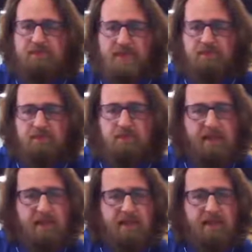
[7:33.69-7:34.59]
types of
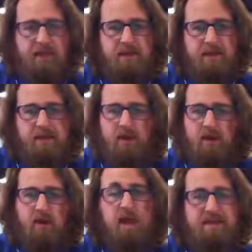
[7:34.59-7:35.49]
pain
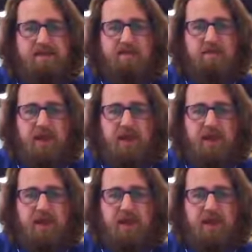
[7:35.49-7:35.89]
or causes of